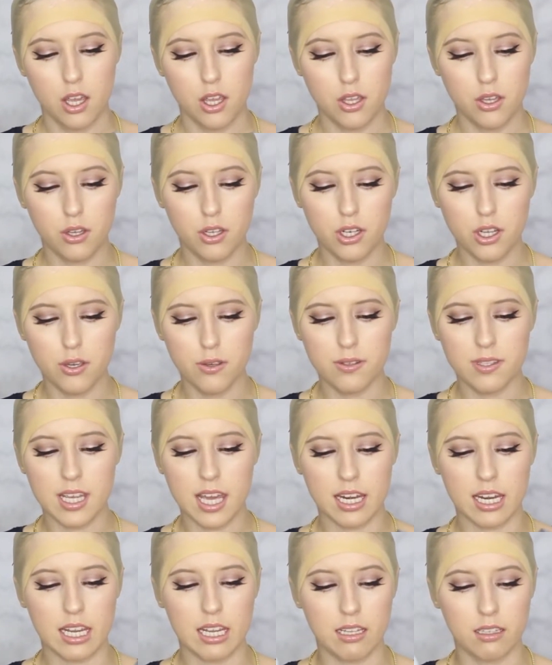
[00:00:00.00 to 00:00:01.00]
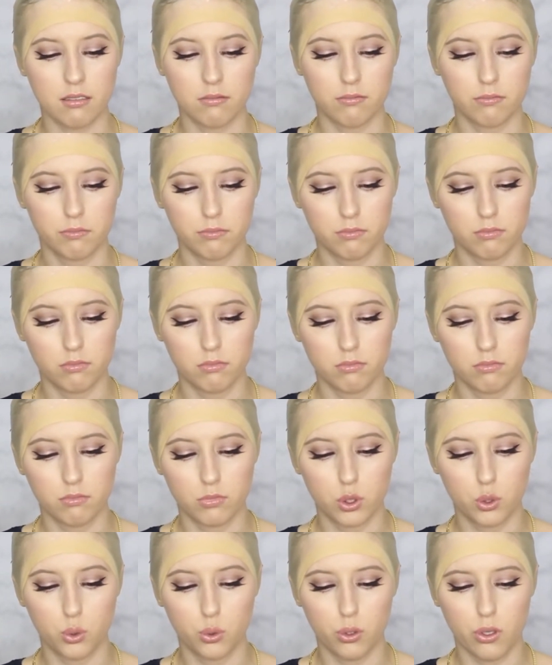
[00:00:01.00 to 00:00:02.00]
You can use any
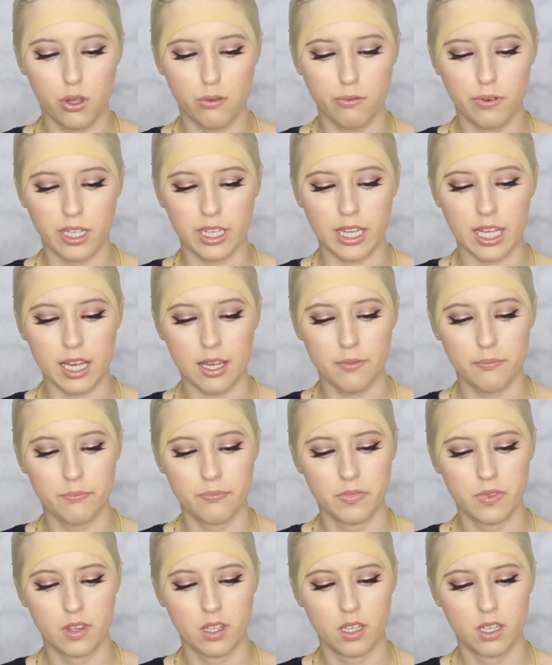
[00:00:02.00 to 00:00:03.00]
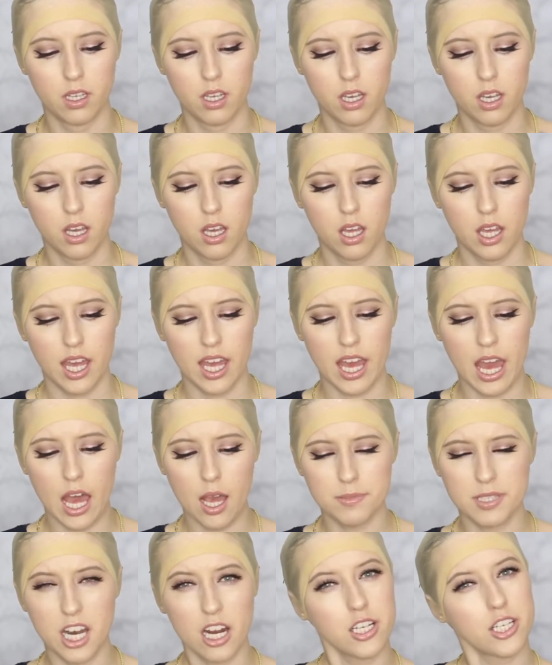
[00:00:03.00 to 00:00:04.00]
tool, really. It
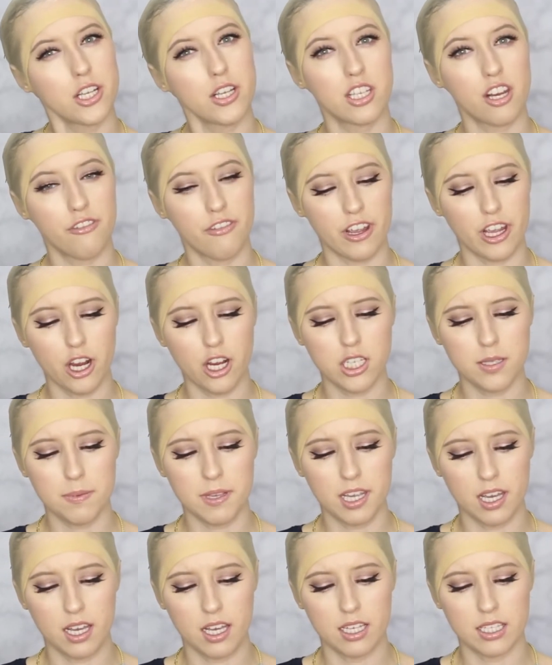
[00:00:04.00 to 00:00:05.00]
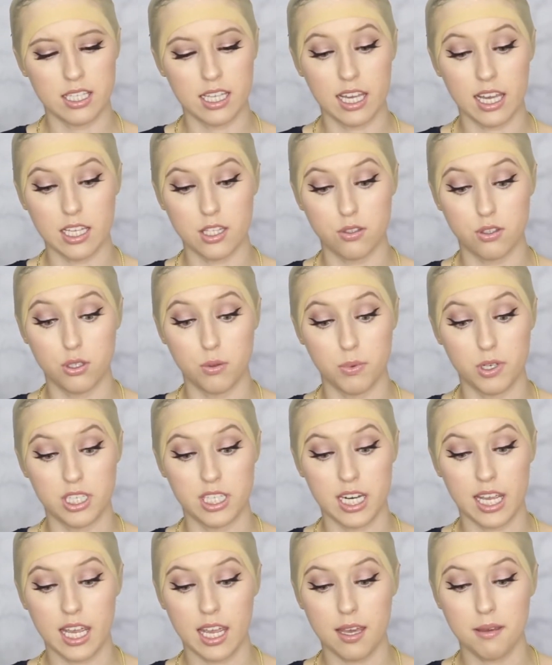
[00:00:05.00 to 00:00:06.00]
helps not to use your fingers because it gets super
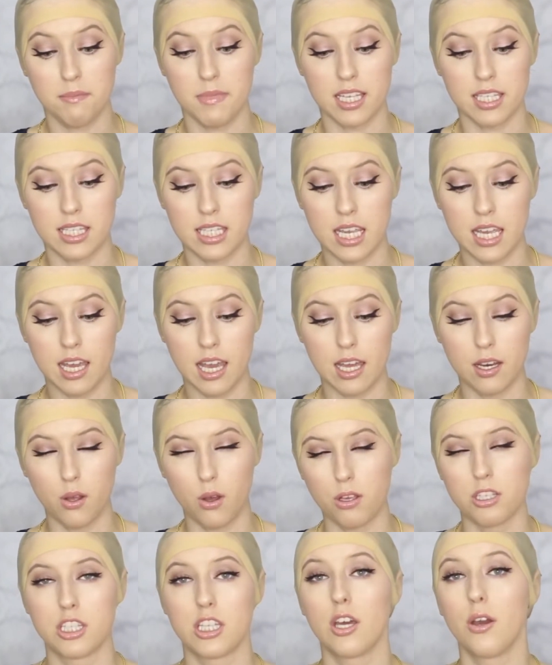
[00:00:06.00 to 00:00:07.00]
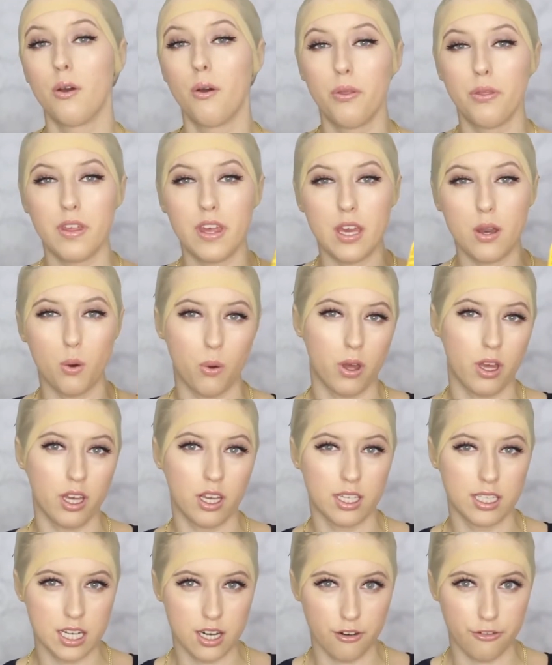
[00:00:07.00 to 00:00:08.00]
sticky and messy, and also the
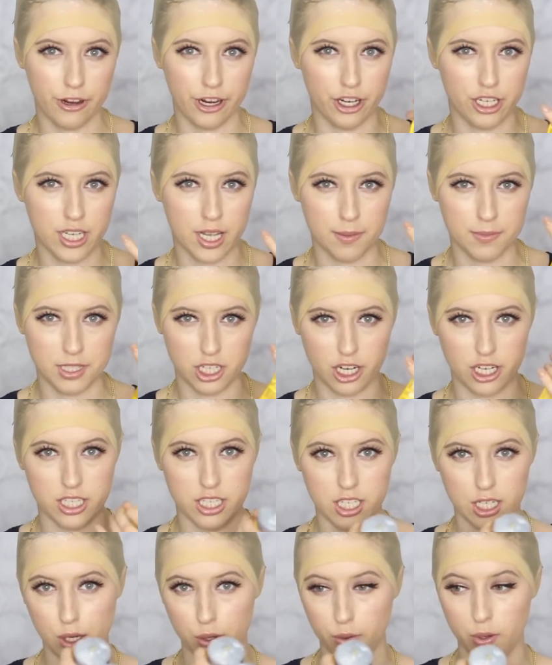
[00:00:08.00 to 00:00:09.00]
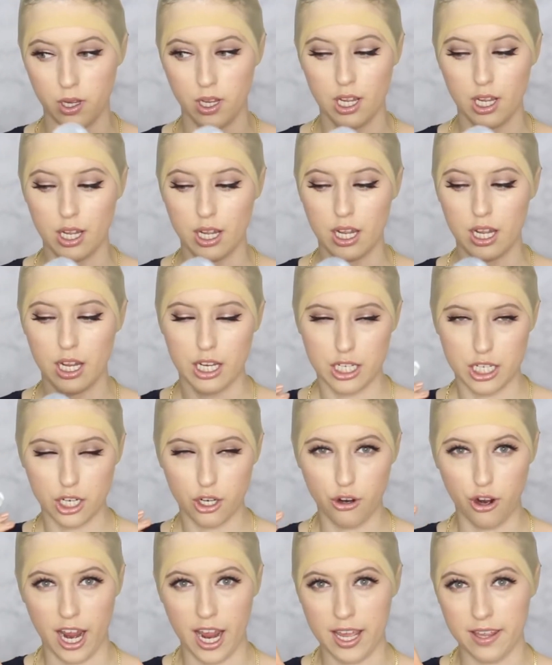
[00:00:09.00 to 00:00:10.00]
oils in your fingertips start to
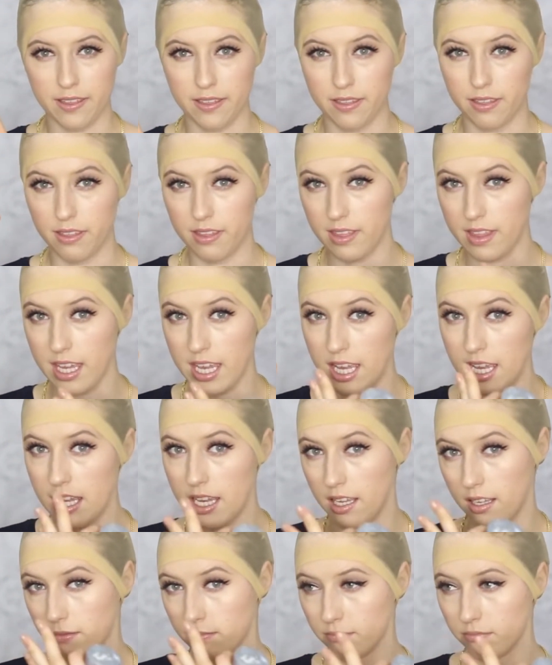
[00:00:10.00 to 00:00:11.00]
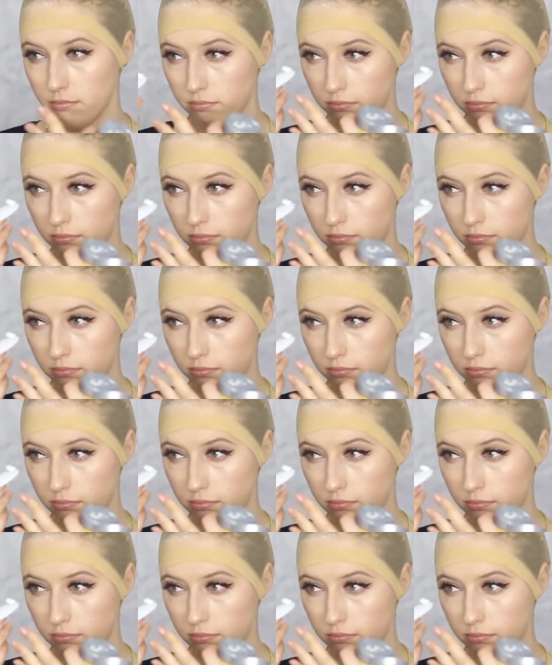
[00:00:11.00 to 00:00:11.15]
degrade the